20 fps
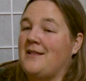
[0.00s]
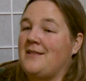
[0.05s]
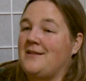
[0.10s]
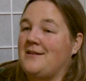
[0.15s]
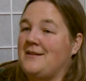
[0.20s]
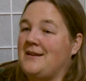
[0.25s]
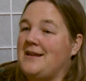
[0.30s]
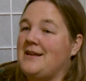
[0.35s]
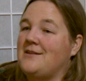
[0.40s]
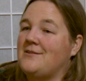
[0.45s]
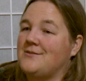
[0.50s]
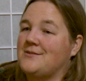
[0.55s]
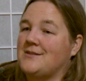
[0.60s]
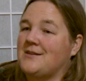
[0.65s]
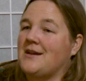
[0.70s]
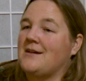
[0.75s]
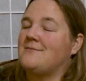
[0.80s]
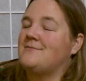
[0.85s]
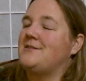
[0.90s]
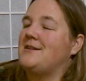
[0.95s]
and the
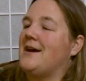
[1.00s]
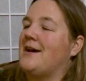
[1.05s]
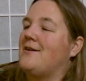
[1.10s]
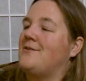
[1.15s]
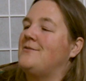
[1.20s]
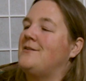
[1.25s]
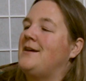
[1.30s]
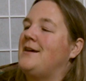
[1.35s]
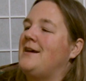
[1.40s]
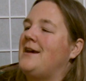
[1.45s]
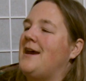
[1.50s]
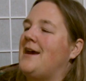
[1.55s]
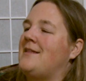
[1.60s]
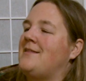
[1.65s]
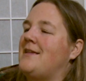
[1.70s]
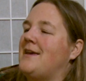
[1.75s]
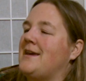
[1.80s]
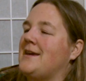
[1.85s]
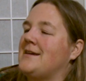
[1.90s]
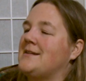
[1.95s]
needles come down
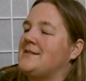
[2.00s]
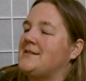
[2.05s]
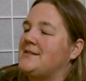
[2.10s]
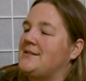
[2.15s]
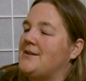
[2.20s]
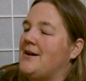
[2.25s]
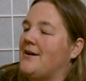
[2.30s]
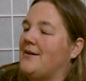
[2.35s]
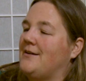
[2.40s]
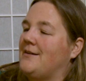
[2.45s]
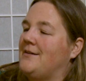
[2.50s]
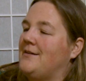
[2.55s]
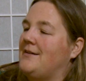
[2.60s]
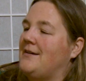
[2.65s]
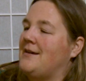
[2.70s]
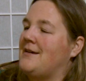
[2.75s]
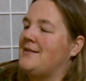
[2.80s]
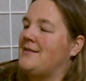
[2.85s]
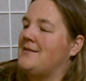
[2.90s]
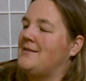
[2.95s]
and they get stuck
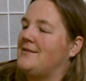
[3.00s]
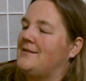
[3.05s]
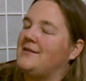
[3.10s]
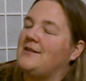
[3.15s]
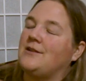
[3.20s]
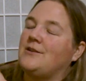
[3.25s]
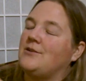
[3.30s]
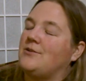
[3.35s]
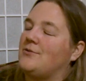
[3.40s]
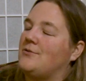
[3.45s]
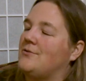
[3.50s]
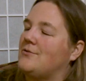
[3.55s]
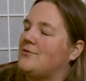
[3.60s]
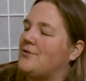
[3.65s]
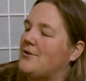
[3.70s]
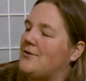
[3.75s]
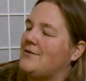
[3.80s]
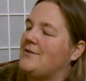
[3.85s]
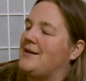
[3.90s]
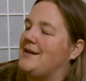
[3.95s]
in the
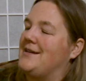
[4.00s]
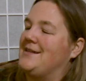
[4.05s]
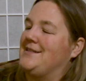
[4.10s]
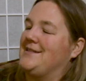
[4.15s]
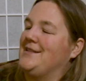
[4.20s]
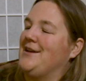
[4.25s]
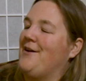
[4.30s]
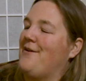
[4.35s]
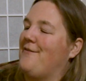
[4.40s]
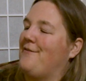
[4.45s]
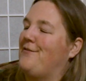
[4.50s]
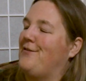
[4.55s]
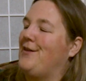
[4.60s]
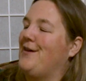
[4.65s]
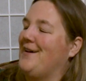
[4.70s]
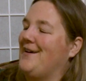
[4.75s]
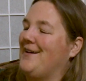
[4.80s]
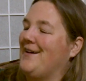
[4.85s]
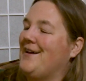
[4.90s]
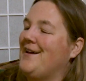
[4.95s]
little curlies
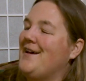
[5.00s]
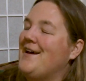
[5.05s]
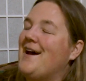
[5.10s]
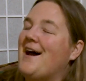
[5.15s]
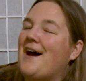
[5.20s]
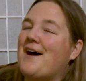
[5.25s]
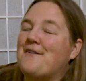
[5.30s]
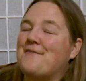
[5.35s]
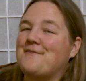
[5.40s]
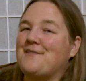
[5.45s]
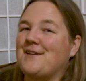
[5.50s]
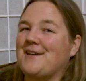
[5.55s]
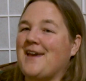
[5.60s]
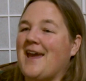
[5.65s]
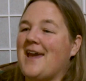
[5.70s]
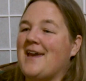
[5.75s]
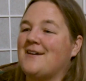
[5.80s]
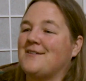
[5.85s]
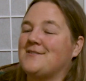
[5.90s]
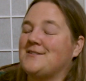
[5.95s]
of the
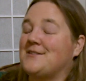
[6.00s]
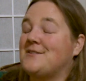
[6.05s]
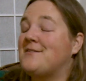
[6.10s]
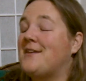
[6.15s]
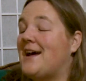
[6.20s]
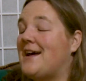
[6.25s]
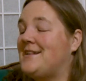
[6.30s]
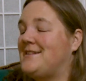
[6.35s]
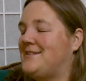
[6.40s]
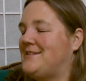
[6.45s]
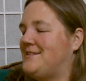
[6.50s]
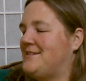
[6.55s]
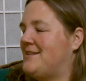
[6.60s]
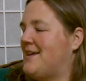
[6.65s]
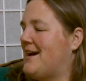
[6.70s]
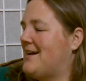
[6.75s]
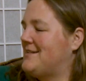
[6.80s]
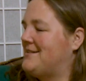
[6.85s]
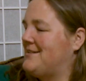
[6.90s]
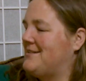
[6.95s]
kale. So
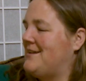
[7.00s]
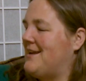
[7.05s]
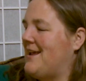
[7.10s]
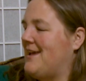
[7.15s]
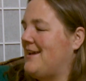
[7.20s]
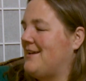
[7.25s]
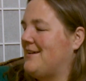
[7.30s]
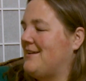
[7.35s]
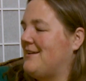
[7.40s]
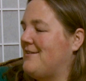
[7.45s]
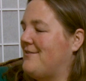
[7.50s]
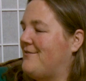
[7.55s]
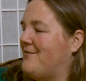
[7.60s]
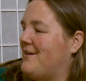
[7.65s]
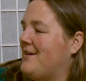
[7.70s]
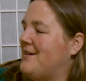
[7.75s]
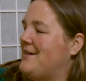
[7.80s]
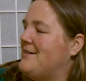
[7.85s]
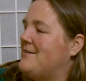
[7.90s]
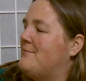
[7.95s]
that's a
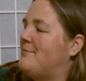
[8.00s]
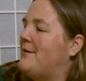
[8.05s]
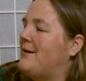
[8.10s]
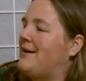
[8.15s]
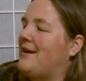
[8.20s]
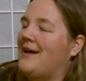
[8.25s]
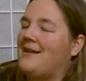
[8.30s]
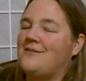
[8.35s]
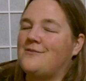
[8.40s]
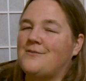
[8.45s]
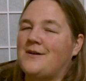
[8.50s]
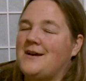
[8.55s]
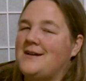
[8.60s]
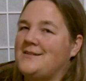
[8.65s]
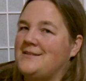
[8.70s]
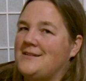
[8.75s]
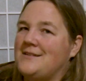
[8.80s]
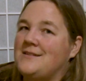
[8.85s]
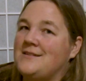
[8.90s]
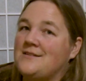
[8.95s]
negative, but
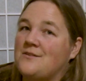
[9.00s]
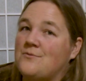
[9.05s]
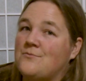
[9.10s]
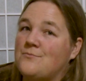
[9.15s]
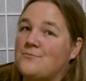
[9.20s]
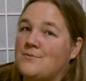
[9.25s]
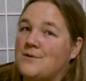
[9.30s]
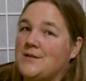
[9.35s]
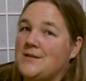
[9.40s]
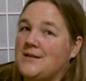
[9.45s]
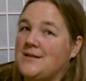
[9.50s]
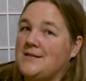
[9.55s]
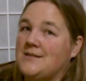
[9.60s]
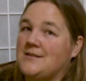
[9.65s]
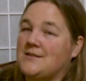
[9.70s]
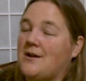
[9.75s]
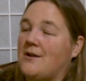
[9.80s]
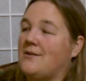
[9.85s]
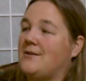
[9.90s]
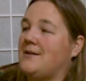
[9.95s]
otherwise this is a really
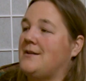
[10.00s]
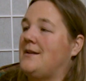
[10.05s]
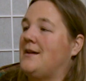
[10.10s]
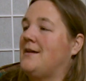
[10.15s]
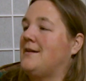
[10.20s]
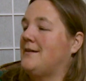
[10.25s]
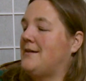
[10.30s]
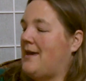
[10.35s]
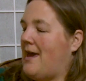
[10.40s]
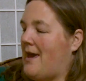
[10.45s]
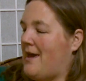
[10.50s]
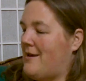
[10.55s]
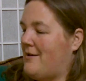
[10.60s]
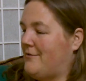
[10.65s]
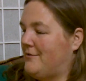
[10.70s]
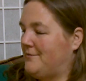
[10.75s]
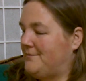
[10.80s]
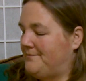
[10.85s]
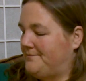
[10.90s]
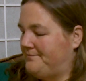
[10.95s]
solid
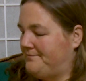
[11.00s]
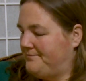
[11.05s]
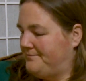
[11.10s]
kale.